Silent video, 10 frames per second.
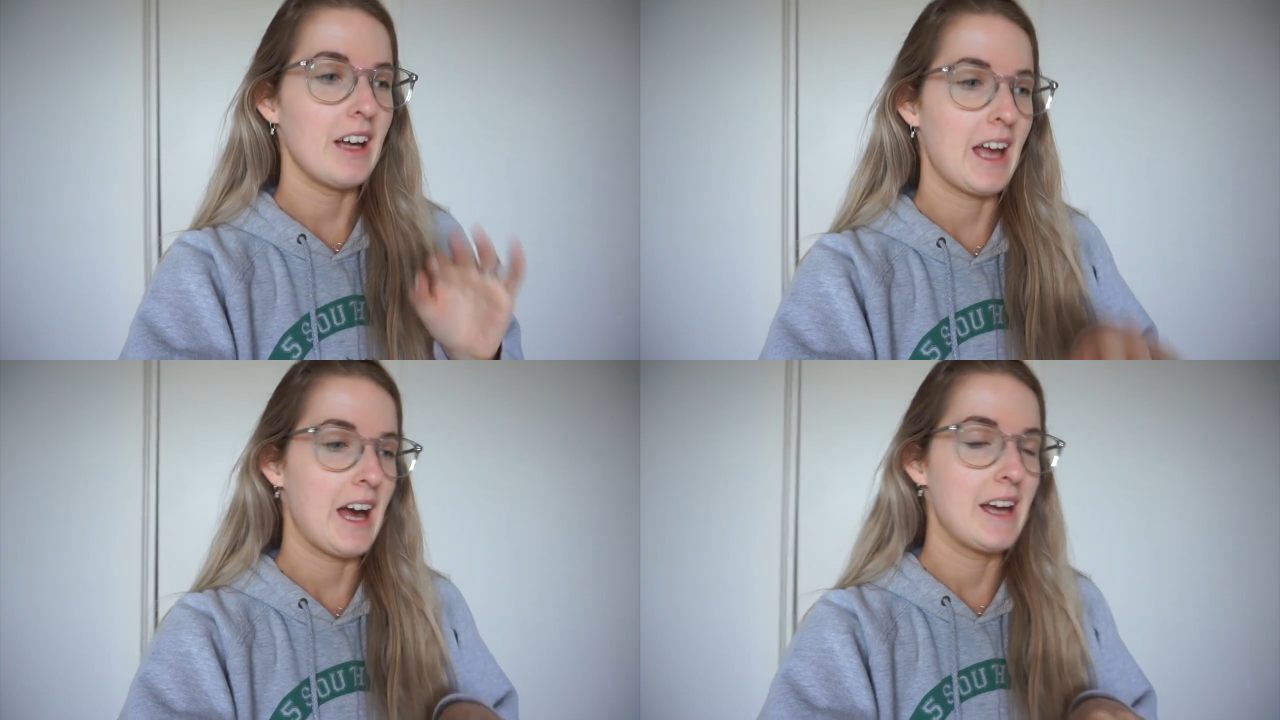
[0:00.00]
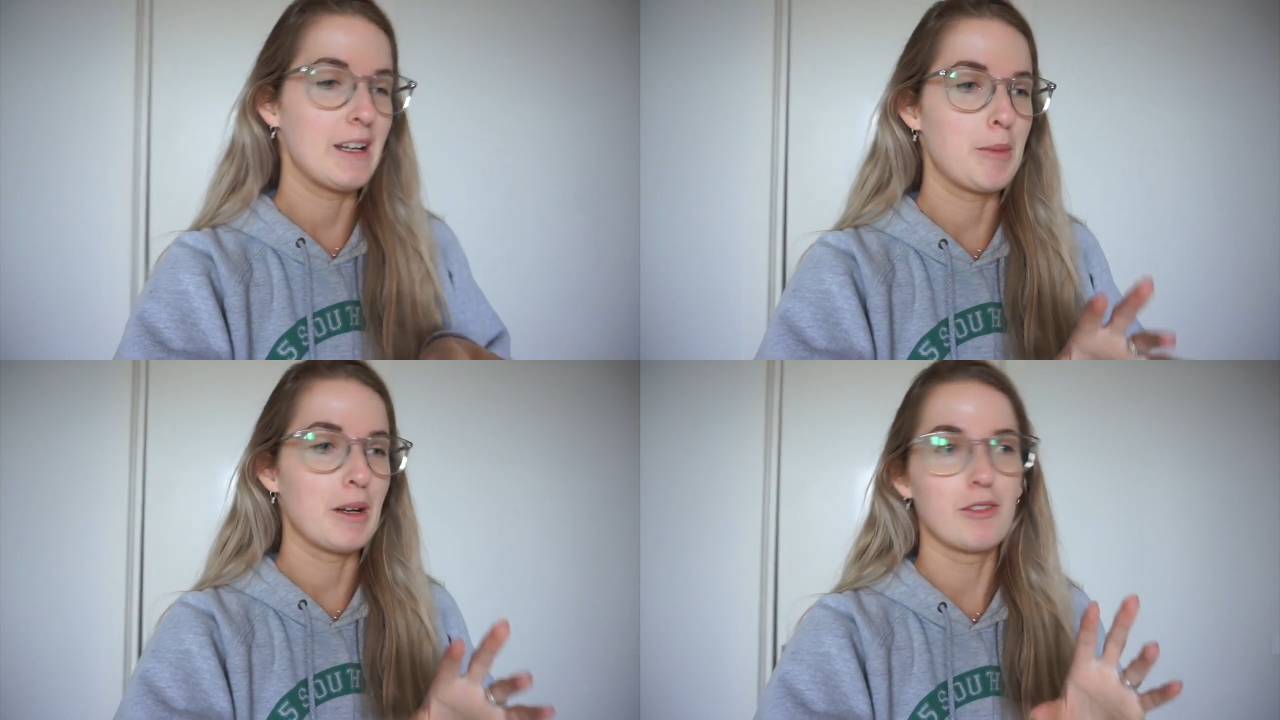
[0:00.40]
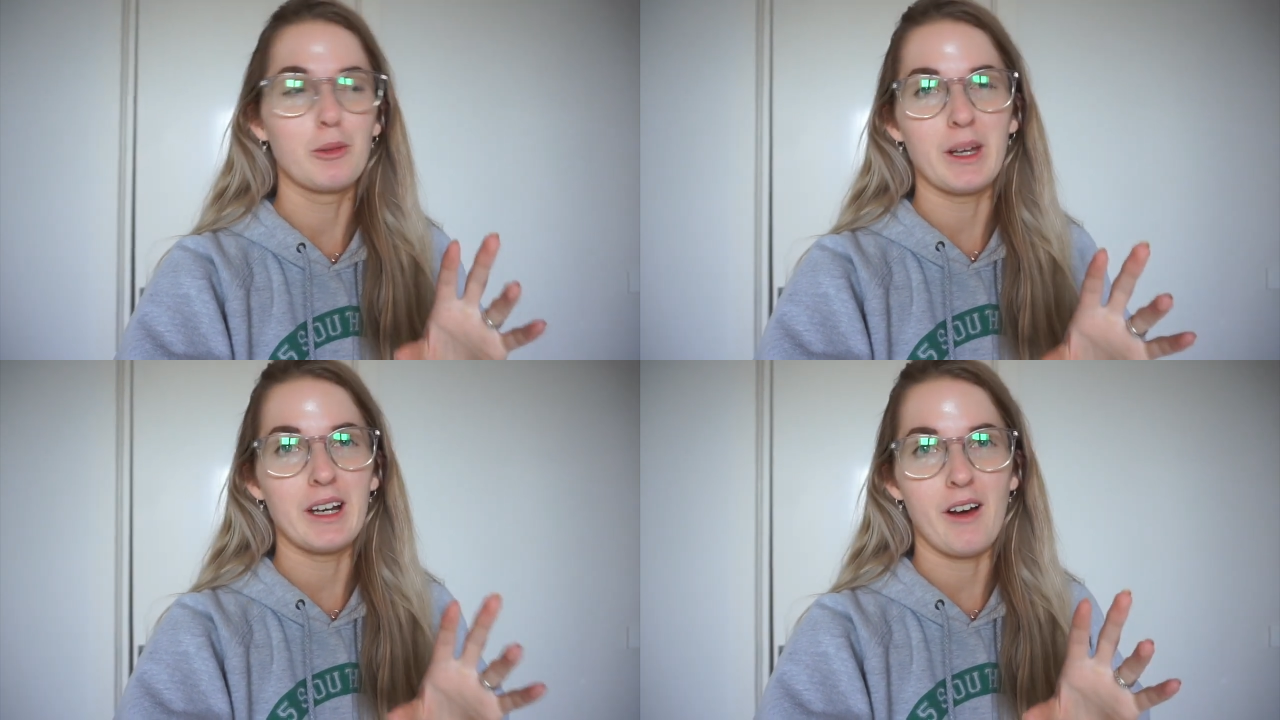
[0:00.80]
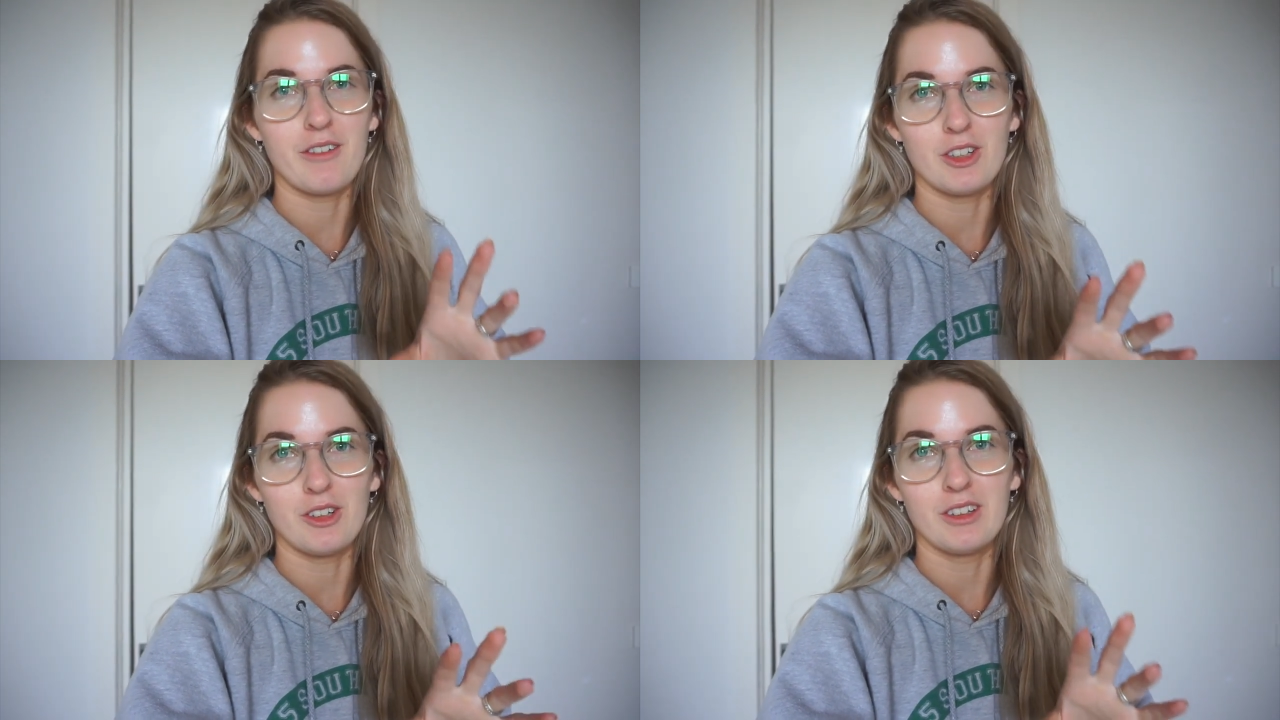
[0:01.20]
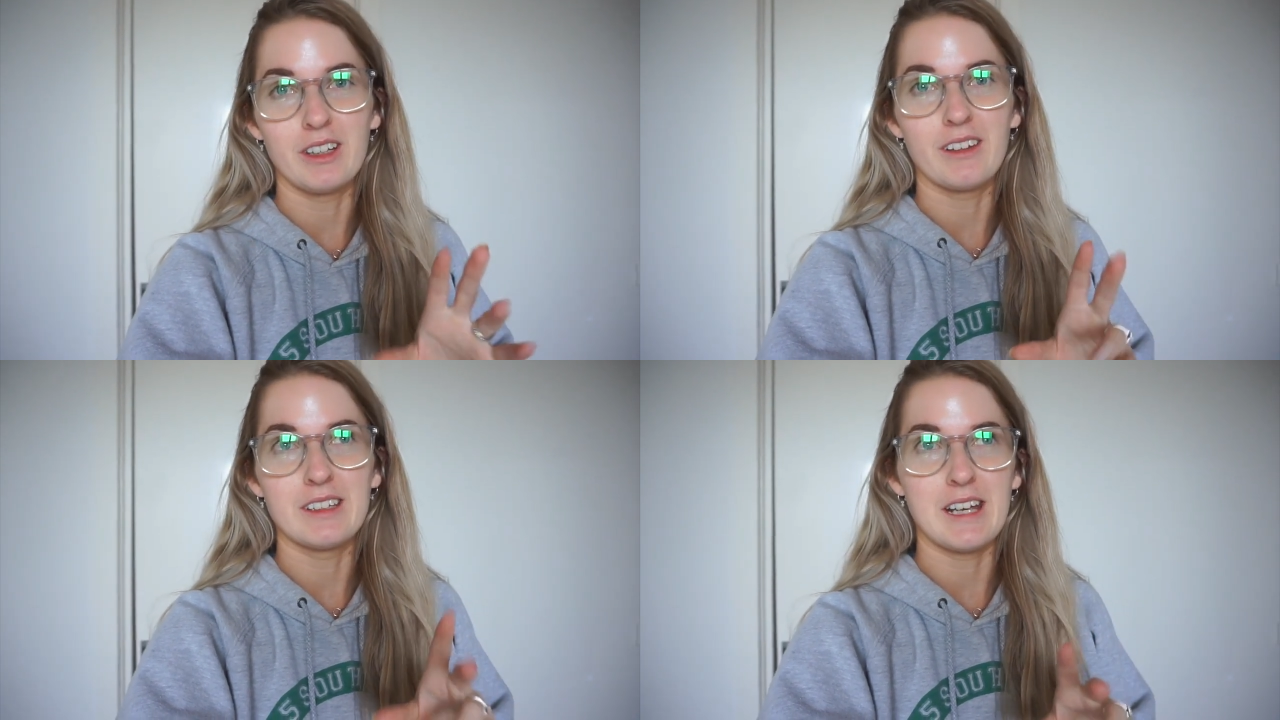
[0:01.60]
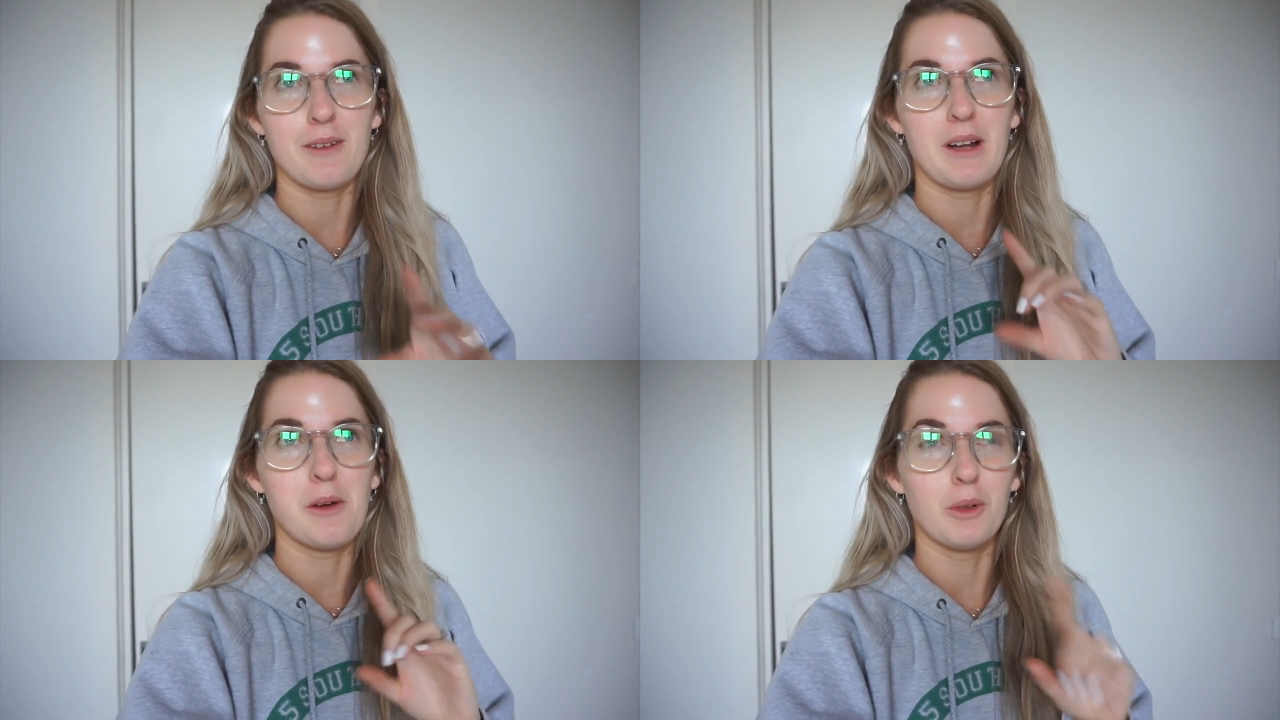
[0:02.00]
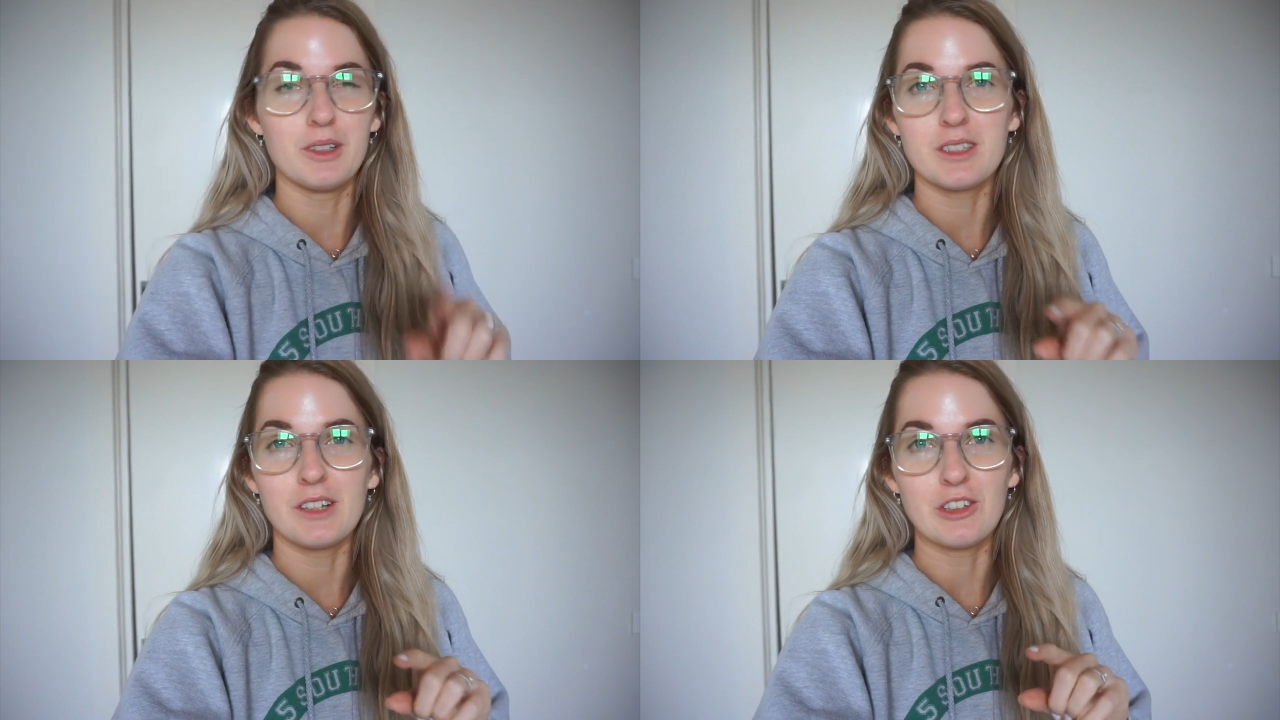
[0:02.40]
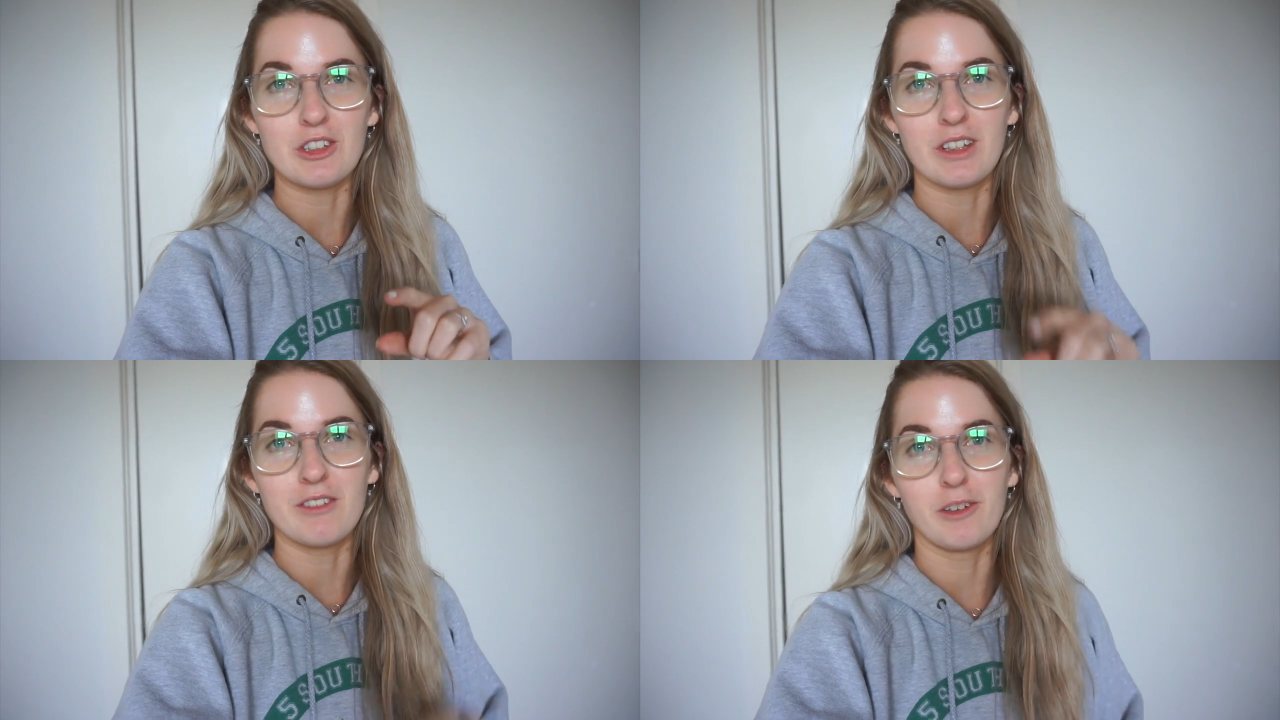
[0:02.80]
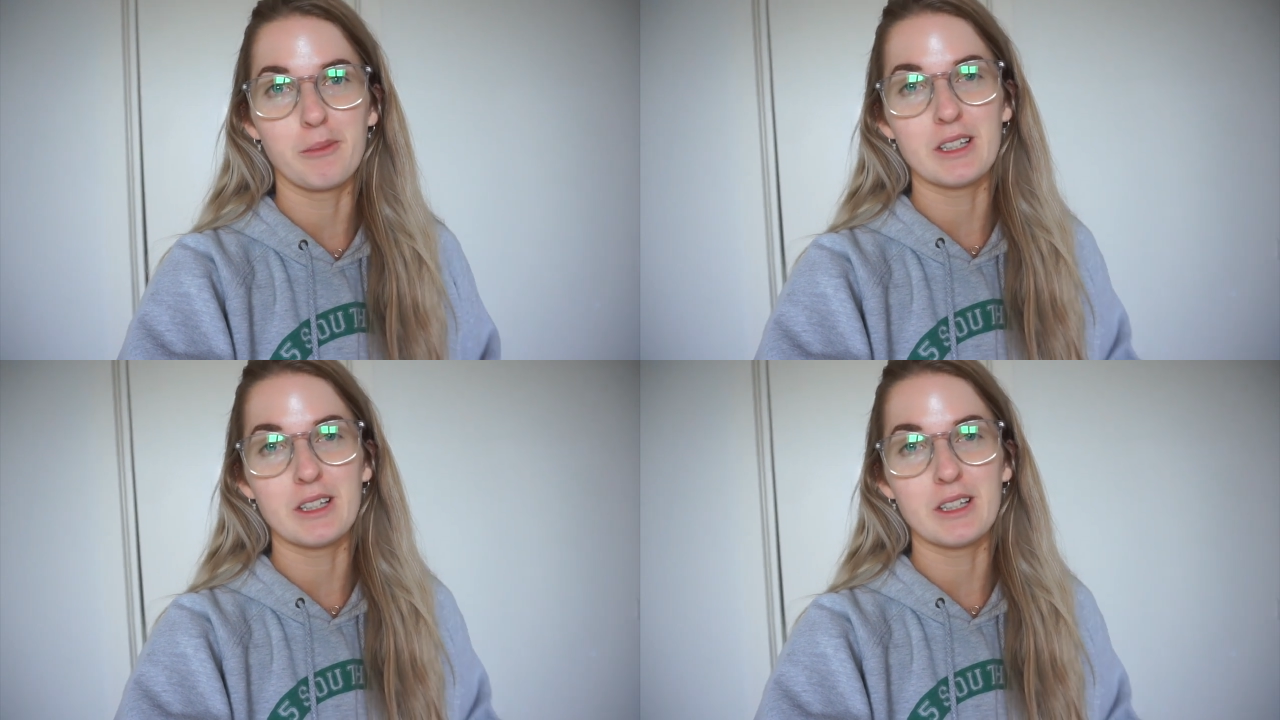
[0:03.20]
I had a bit of a weird afternoon the other day when I was originally filming